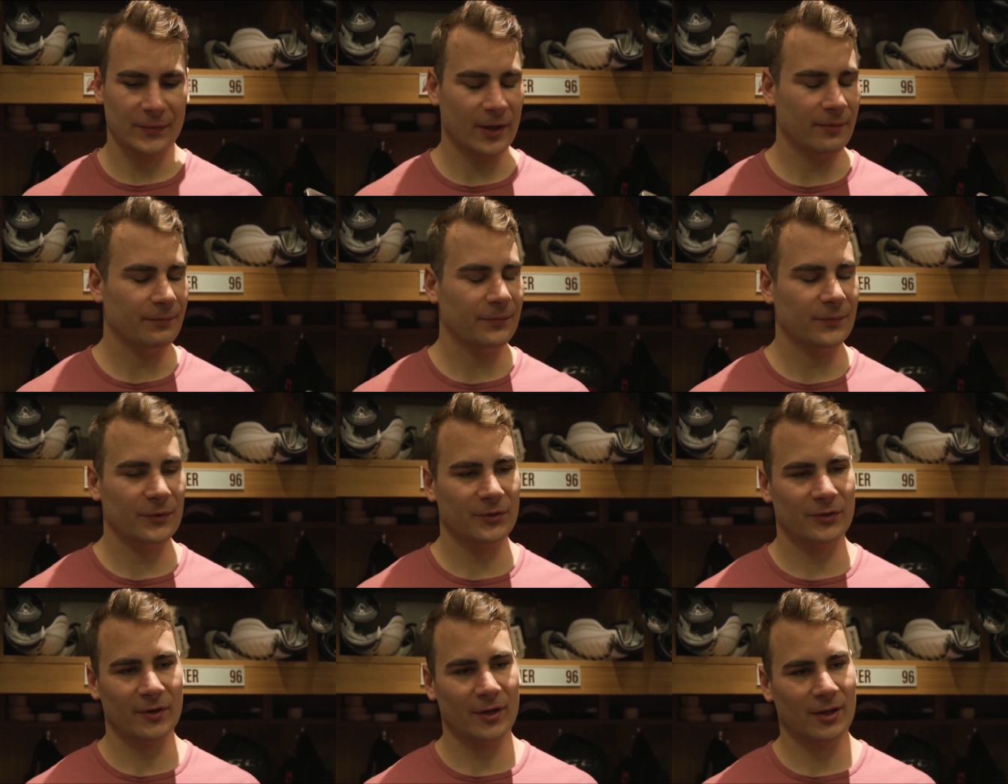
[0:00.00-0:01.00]
yeah,
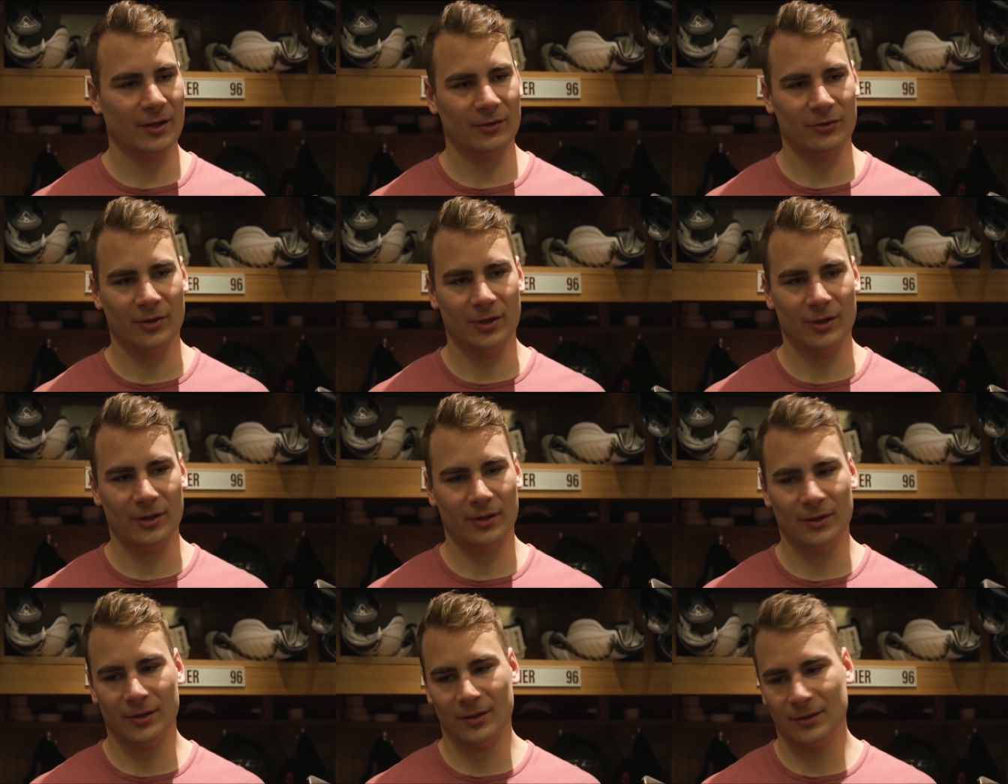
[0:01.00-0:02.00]
just uh, get us ready
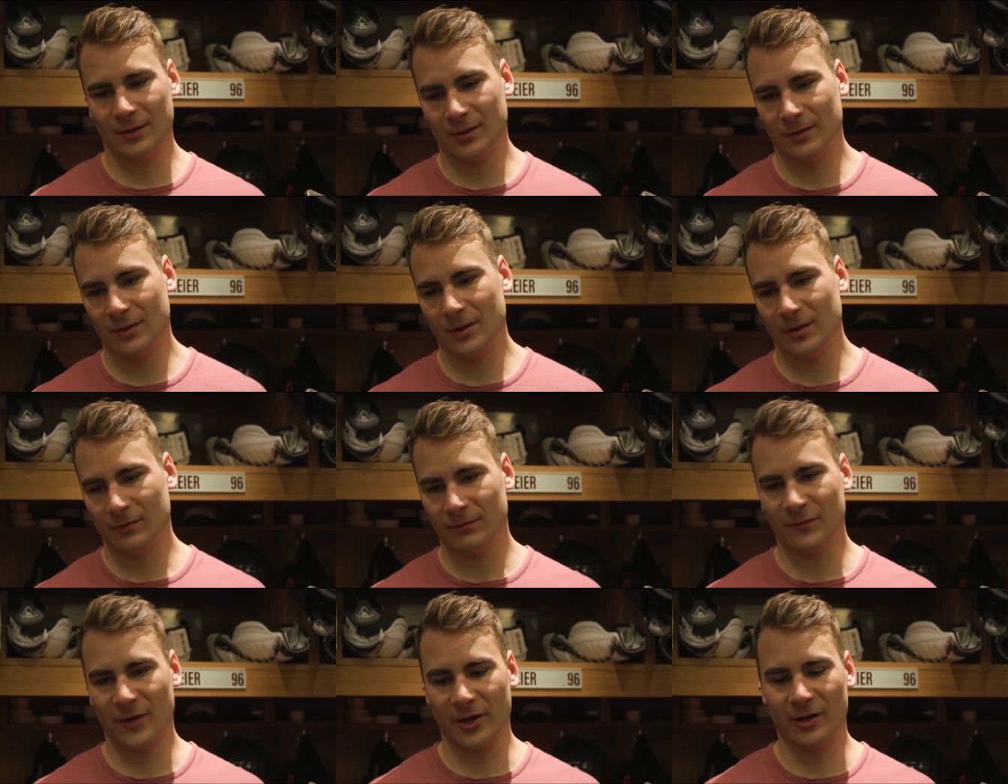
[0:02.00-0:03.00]
and, and, and, and
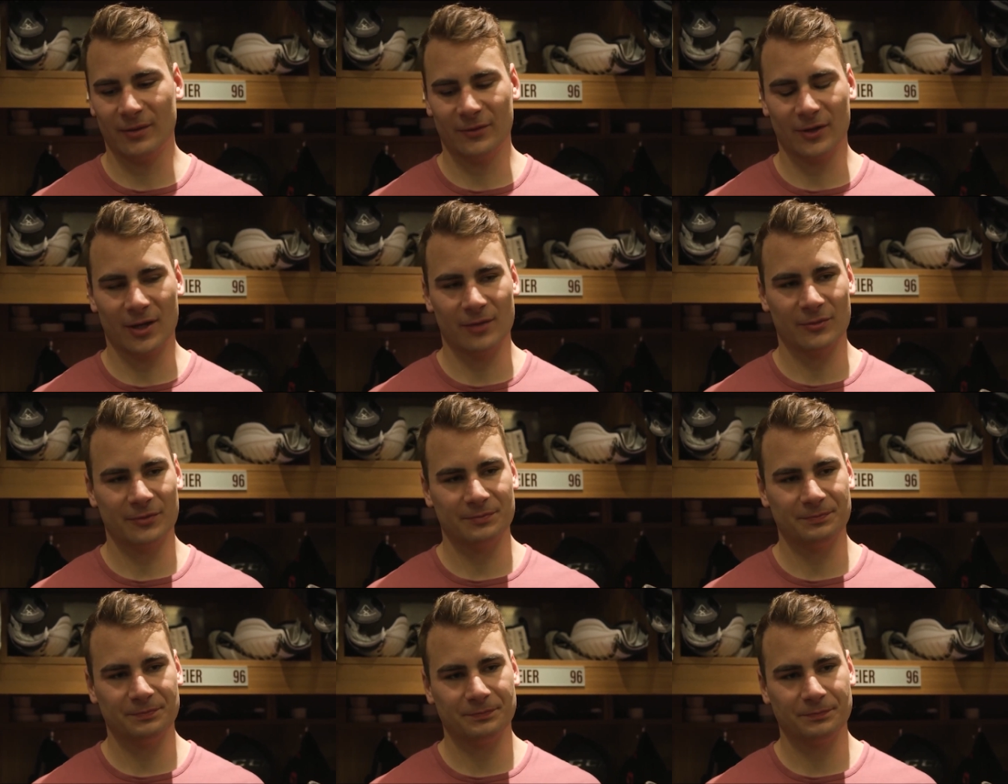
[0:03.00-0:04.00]
fired up for the games.
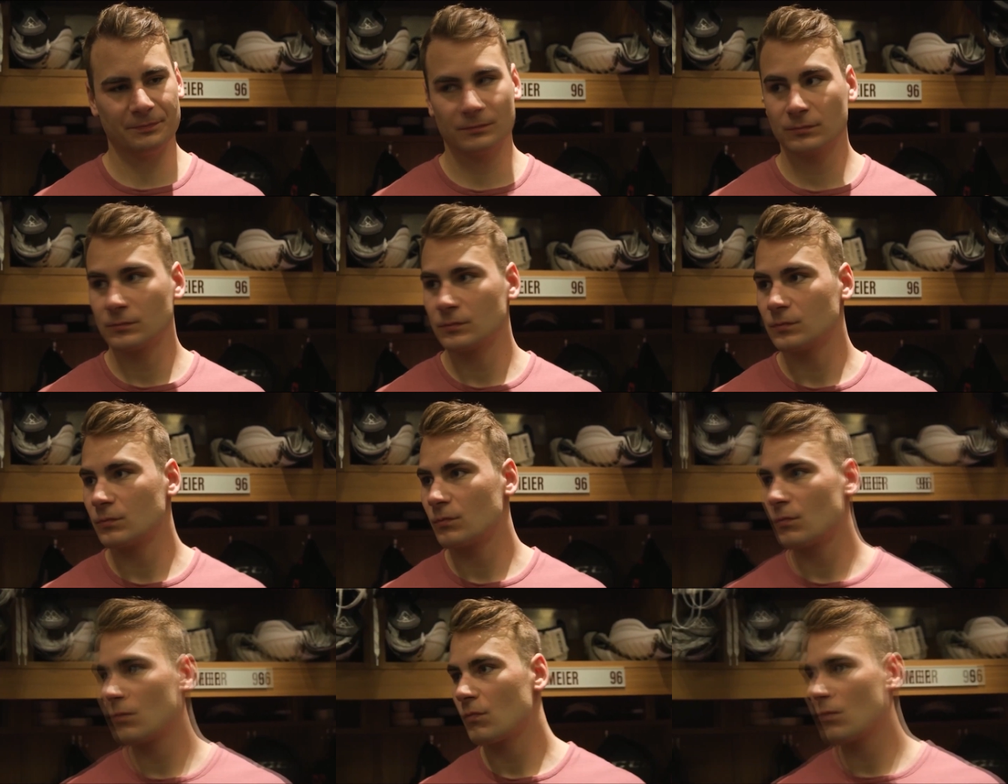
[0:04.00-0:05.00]
you suffered more than
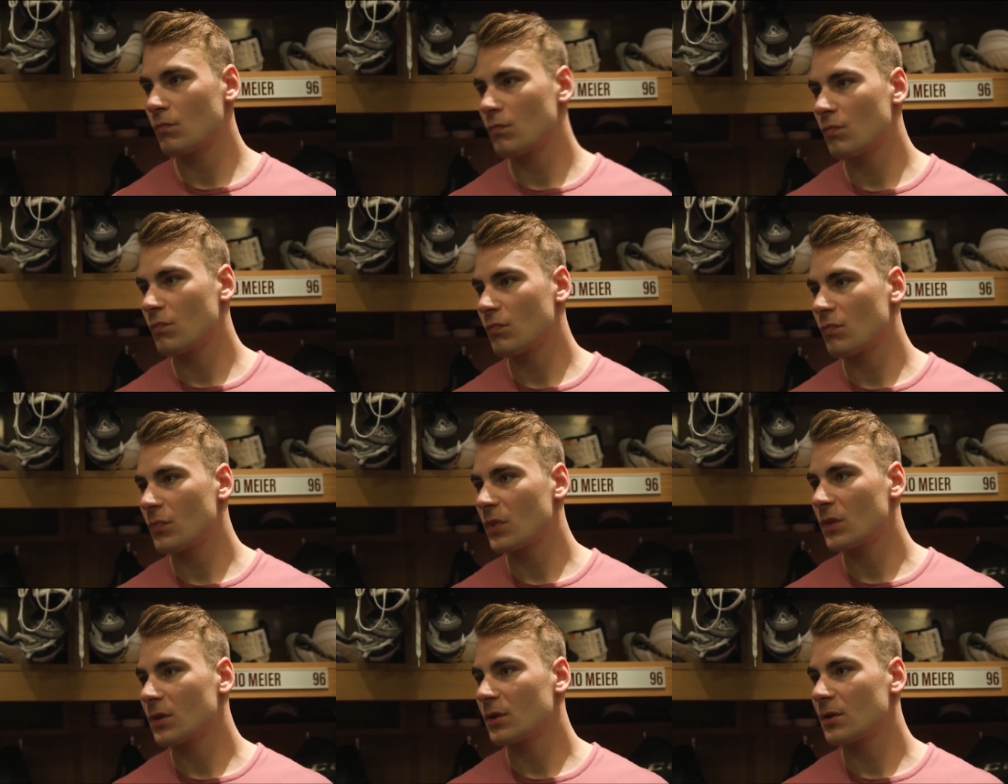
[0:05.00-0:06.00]
a broken nose
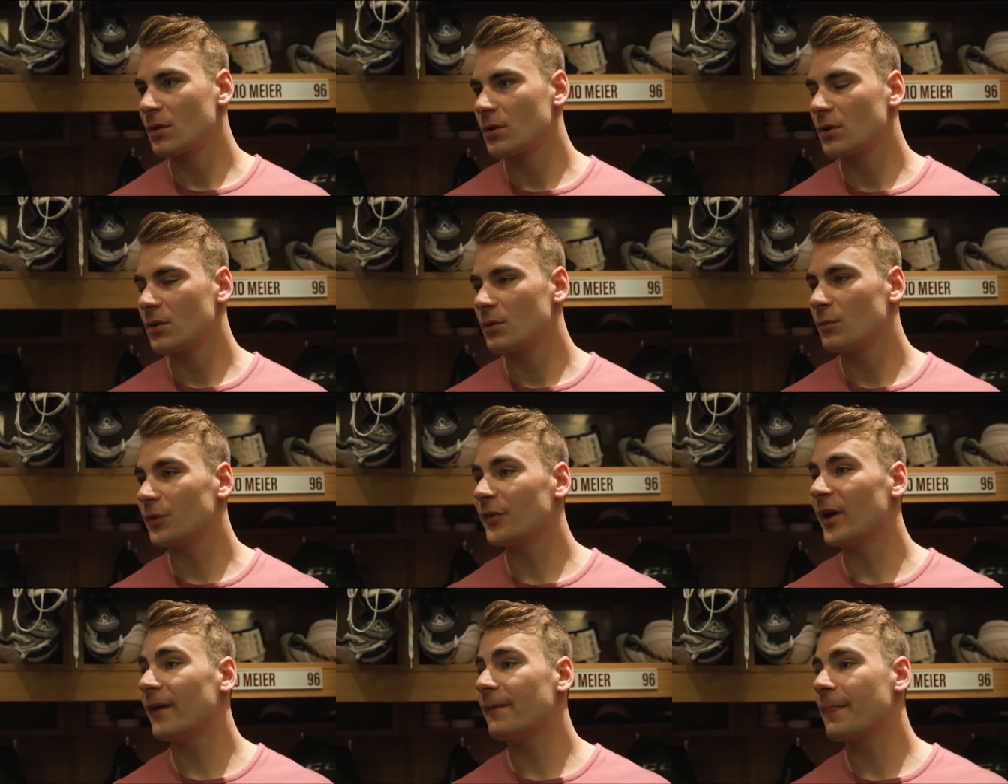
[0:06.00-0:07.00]
in that hit? What's
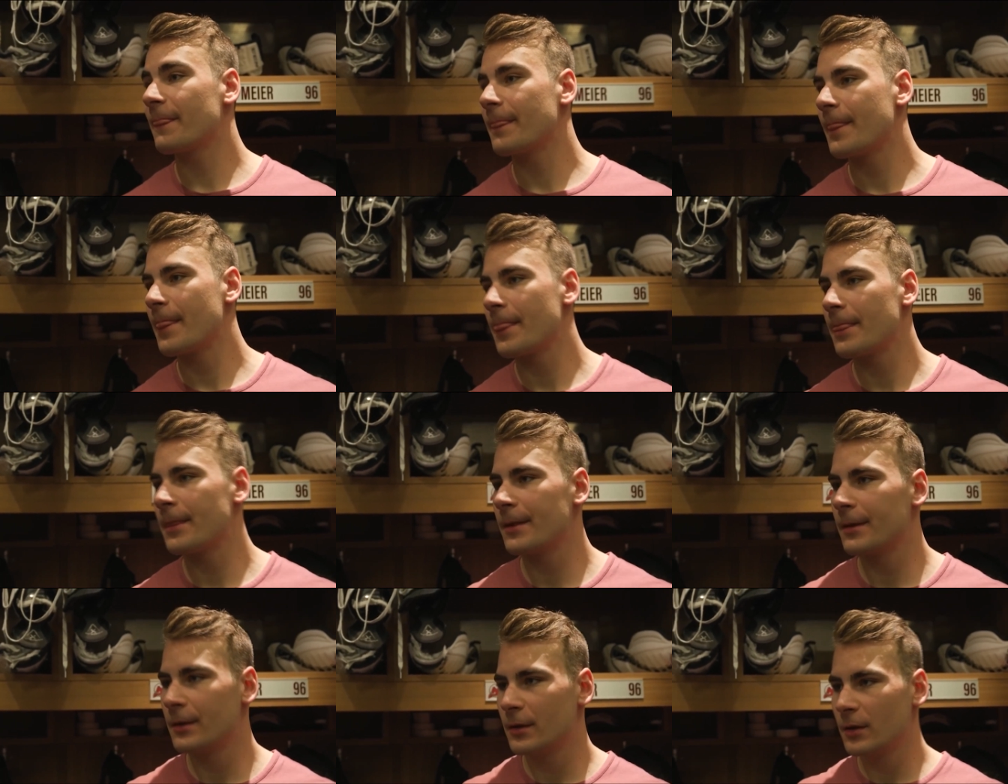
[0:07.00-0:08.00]
that? Did you break your
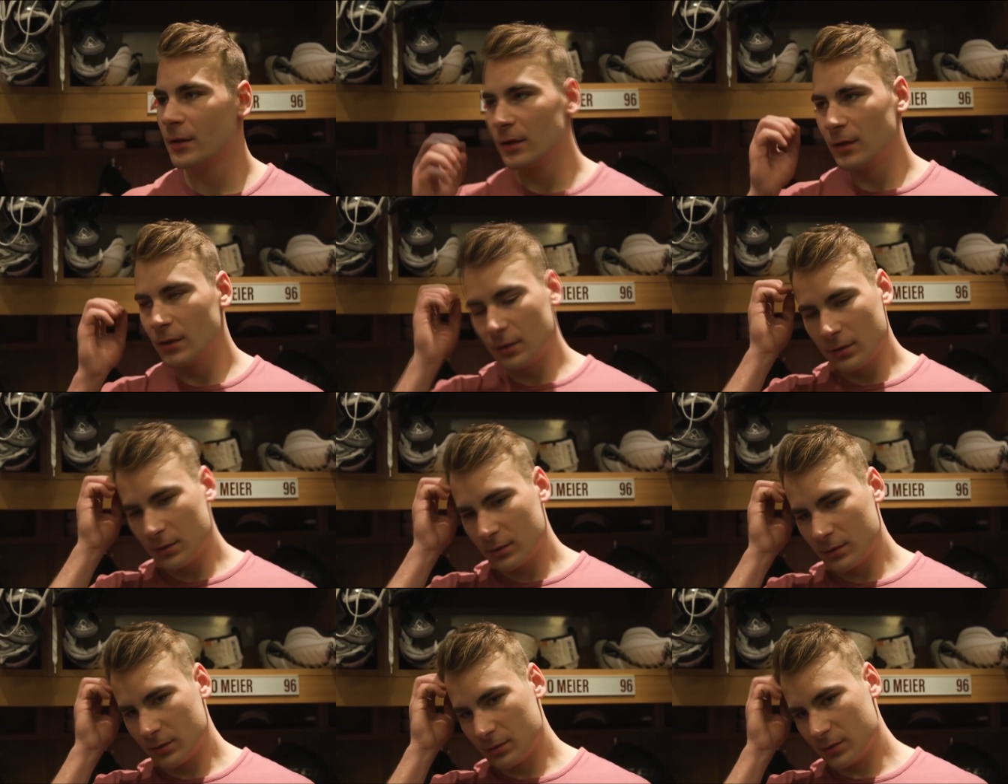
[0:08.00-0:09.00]
nose, and was there
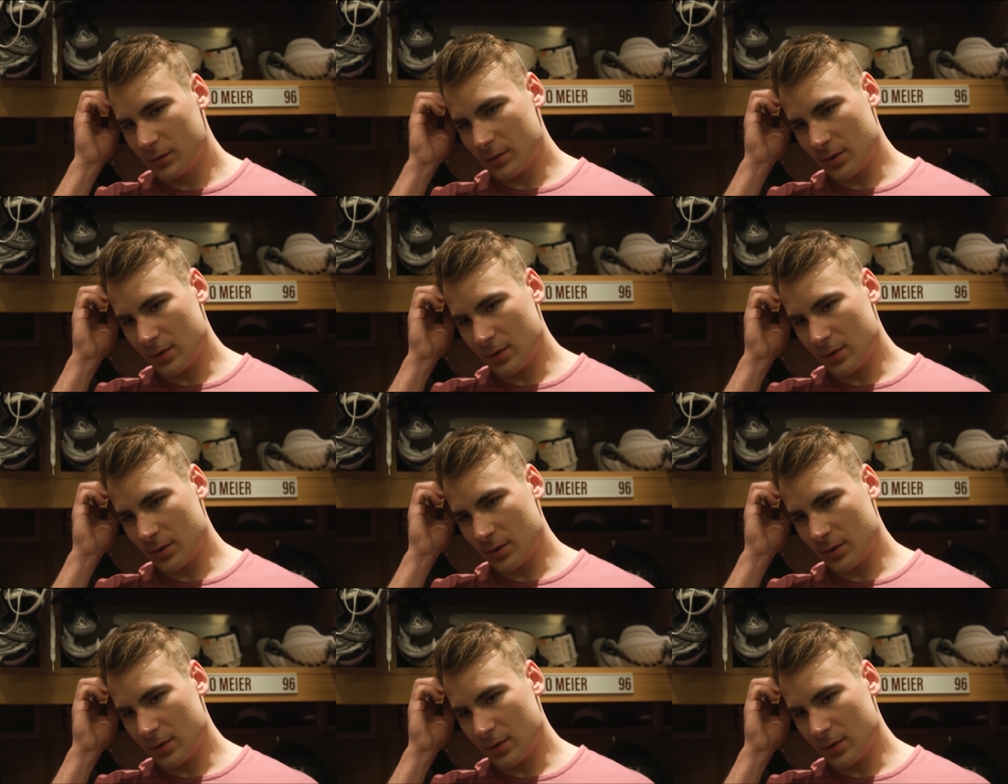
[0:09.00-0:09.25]
anything more?